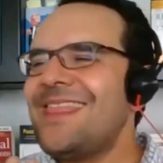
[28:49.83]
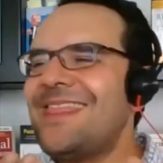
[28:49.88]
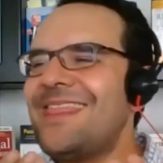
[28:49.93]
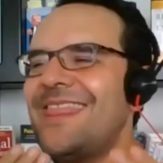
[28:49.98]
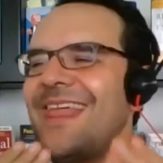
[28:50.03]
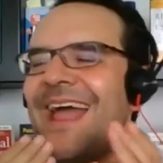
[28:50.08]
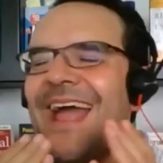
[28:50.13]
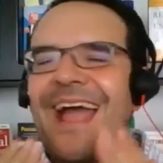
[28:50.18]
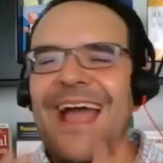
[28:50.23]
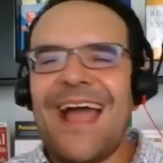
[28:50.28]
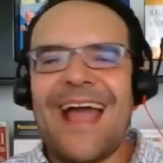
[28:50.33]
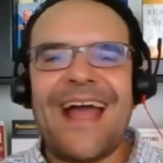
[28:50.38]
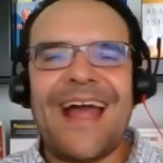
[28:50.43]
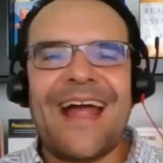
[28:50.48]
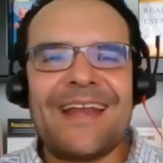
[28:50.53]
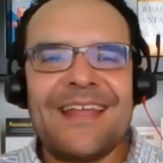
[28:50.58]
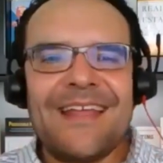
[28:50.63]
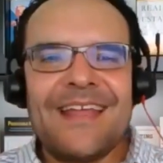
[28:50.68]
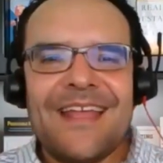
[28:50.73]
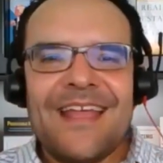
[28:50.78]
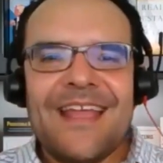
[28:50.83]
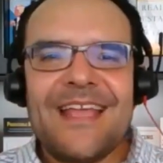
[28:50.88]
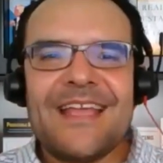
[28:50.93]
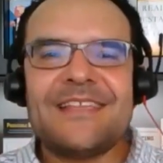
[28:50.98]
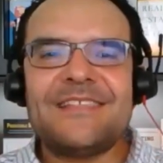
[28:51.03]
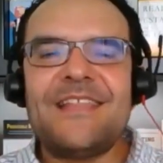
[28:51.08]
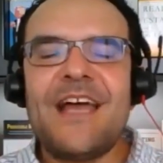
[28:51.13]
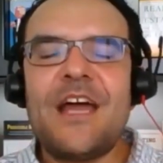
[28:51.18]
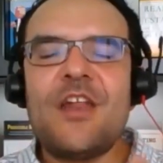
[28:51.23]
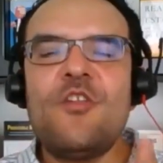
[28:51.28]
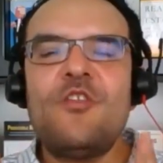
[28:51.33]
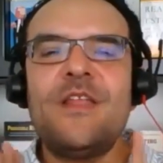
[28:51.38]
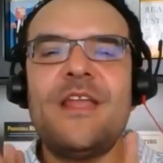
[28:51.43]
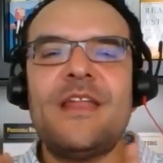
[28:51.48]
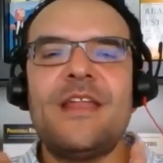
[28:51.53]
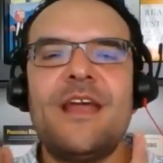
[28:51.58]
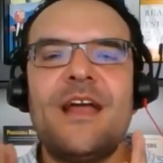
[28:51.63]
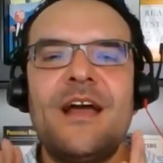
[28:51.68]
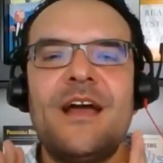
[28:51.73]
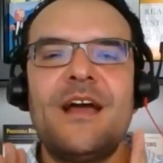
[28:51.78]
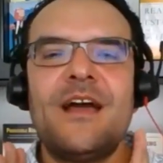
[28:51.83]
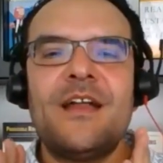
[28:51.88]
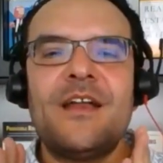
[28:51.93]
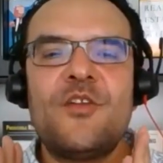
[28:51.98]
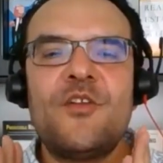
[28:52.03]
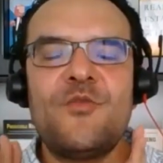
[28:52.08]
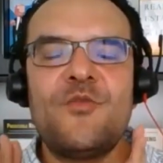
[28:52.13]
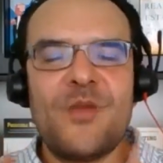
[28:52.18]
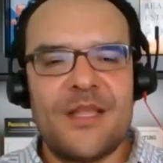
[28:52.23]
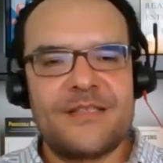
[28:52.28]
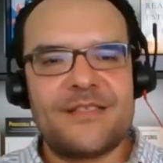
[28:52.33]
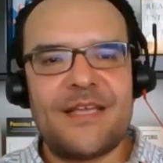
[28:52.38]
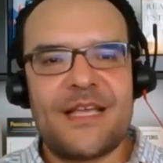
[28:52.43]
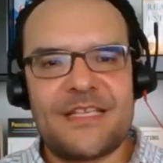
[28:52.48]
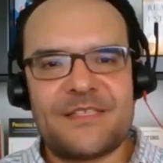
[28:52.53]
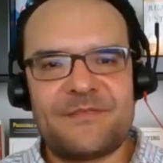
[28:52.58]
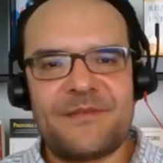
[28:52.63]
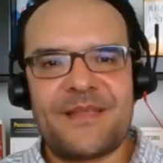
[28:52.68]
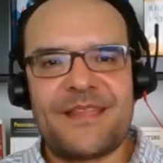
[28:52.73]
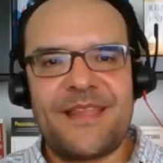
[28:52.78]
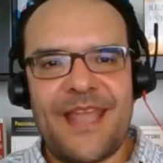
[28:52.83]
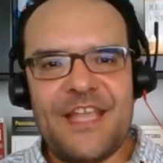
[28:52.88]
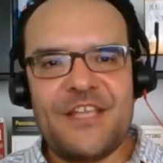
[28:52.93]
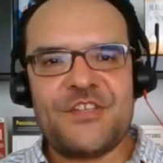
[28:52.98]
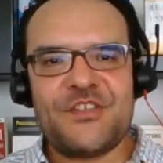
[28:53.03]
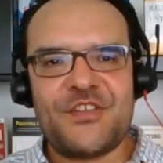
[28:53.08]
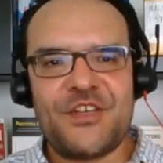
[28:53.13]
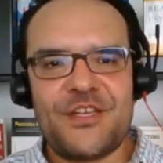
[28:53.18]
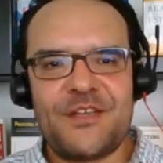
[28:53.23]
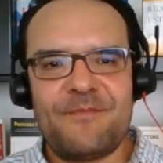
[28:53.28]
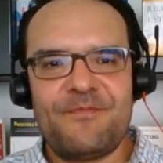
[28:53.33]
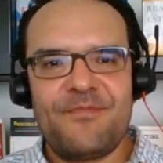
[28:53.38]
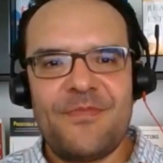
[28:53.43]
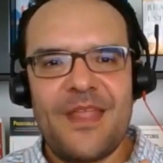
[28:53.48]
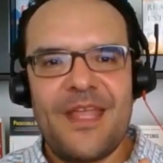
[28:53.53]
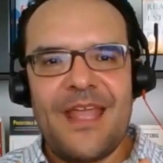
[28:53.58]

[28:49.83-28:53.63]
That is not only an unrealistic expectation.